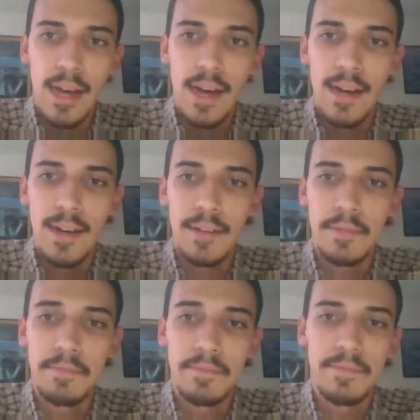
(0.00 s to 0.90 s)

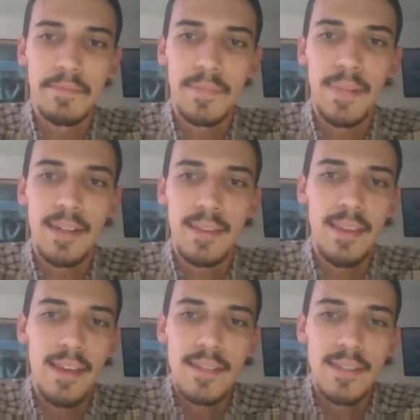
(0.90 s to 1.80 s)
But
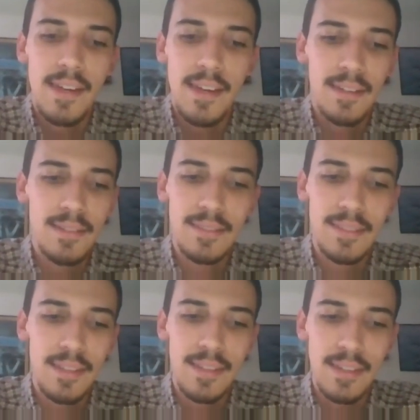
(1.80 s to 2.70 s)
yes,
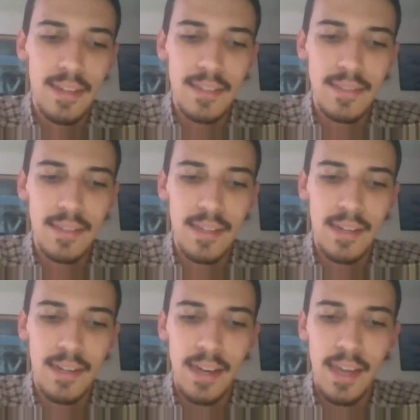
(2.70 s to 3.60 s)
as
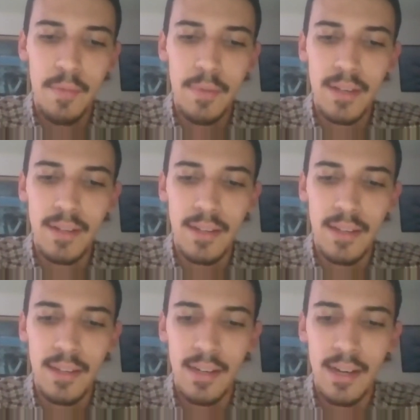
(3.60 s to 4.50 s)
I am
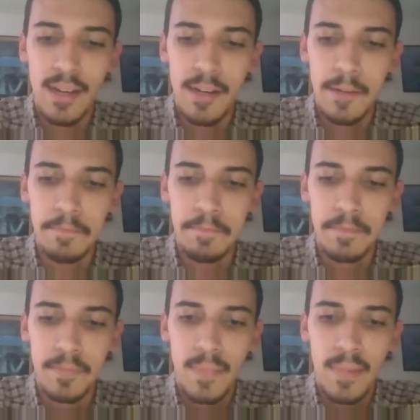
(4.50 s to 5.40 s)
in
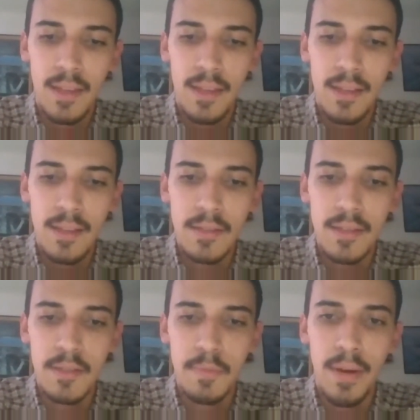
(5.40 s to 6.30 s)

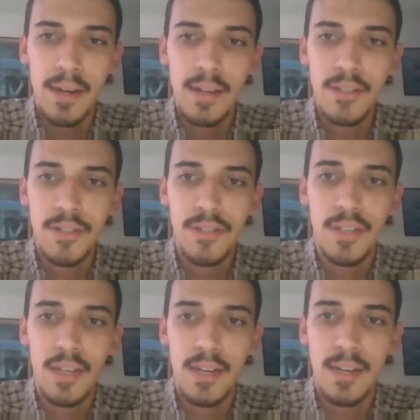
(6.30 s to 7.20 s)
Spanish
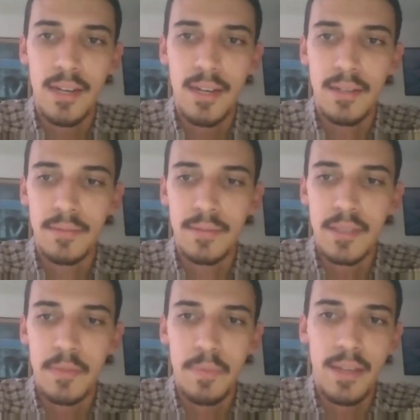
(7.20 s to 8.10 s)

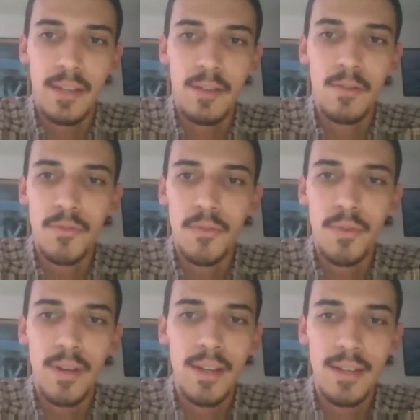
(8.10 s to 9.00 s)
speaking
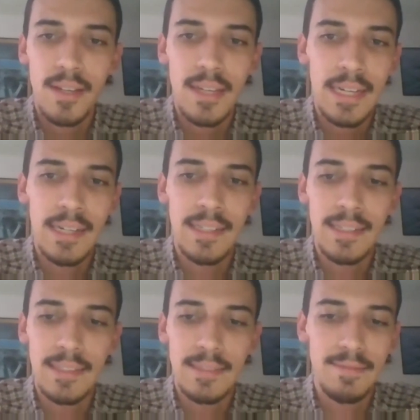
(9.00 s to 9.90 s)
country,
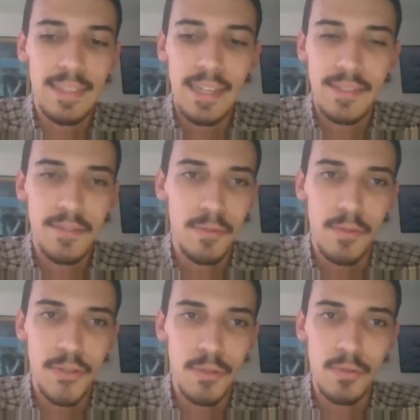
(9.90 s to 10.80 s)
that's
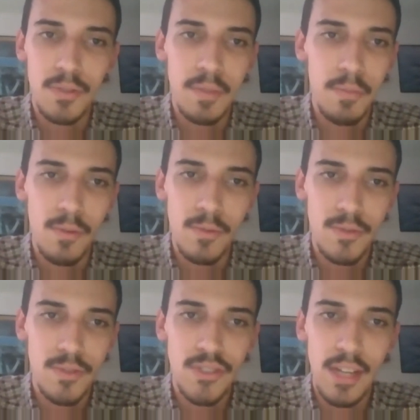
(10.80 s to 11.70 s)
for sure the
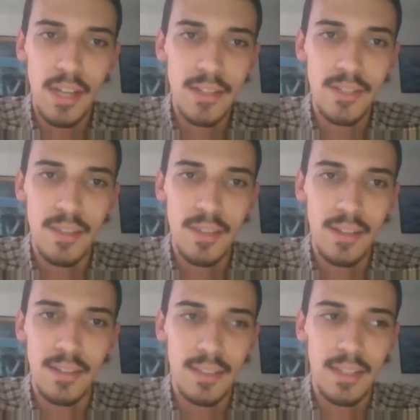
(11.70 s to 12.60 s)
most challenging
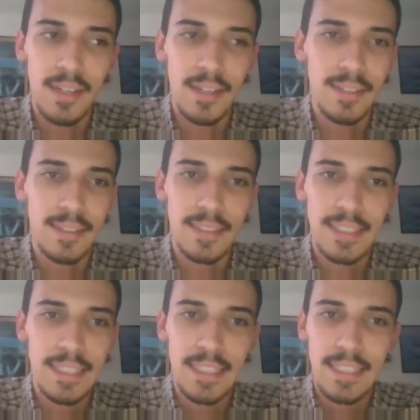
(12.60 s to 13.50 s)
thing,
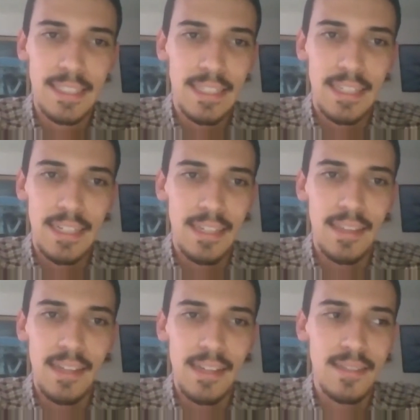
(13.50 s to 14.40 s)

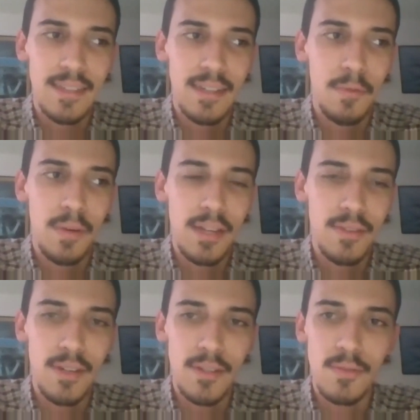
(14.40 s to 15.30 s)
and that's what I
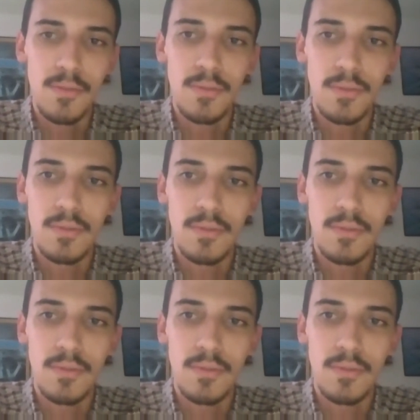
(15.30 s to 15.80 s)
try to